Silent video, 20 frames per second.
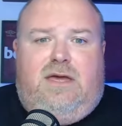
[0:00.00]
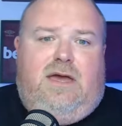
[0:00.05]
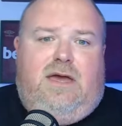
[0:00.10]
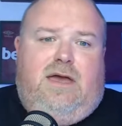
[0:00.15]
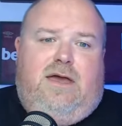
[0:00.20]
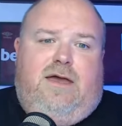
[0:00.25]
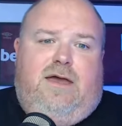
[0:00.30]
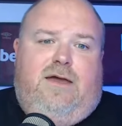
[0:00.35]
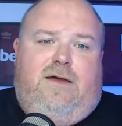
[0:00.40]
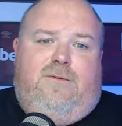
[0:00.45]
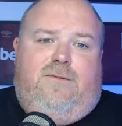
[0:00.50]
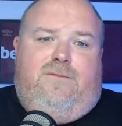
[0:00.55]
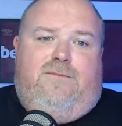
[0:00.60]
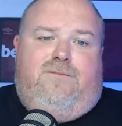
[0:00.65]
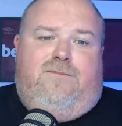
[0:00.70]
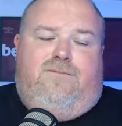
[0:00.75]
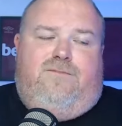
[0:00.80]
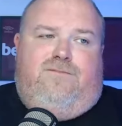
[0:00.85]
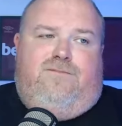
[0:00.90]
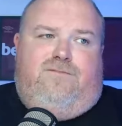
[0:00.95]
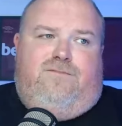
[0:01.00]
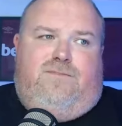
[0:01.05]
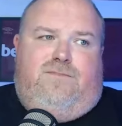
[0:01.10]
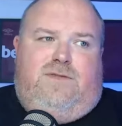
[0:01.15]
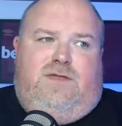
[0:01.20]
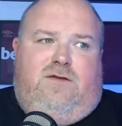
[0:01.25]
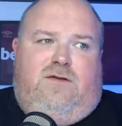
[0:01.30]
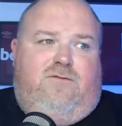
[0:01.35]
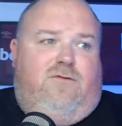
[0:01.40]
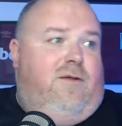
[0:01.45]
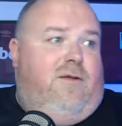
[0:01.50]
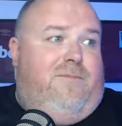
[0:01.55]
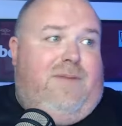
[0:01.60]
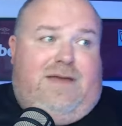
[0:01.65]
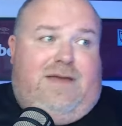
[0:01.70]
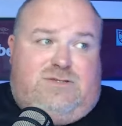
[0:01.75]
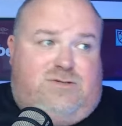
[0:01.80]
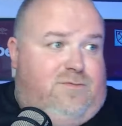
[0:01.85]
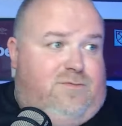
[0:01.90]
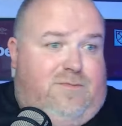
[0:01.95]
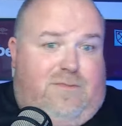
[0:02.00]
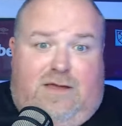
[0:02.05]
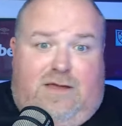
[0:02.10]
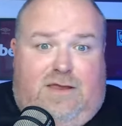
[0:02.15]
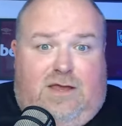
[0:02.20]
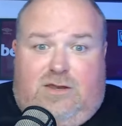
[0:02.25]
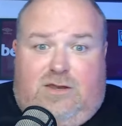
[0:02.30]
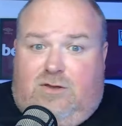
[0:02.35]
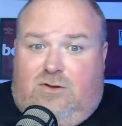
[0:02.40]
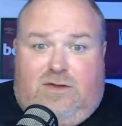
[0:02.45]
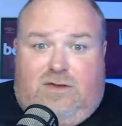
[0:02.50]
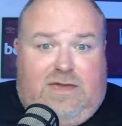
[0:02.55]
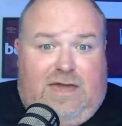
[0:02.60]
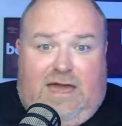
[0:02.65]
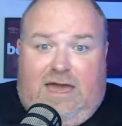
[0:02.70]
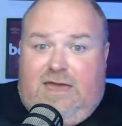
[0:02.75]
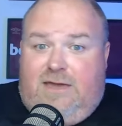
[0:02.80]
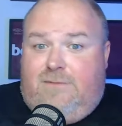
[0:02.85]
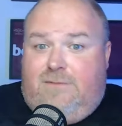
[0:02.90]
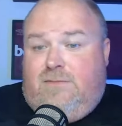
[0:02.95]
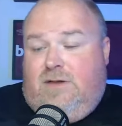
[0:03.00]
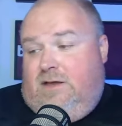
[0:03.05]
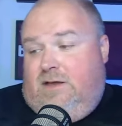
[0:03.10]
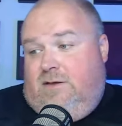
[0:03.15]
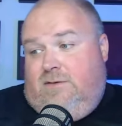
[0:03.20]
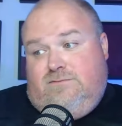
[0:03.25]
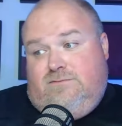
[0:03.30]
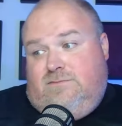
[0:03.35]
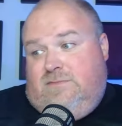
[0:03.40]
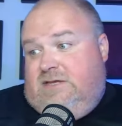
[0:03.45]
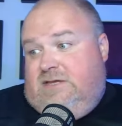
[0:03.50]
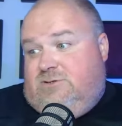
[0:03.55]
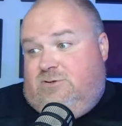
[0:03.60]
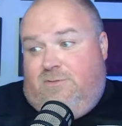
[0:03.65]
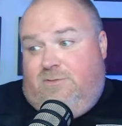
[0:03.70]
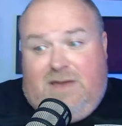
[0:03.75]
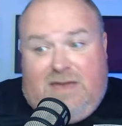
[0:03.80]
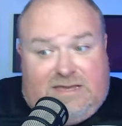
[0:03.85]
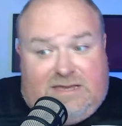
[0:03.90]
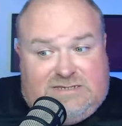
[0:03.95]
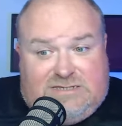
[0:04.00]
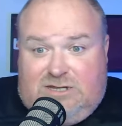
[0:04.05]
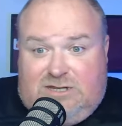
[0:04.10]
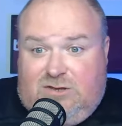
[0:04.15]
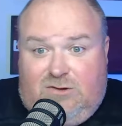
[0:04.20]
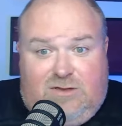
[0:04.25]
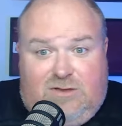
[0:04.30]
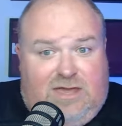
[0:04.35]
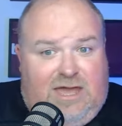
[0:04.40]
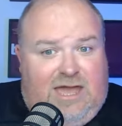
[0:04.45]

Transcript: Um, you know, Ryan Baker had a good game. Um, Ezra Mayers had a good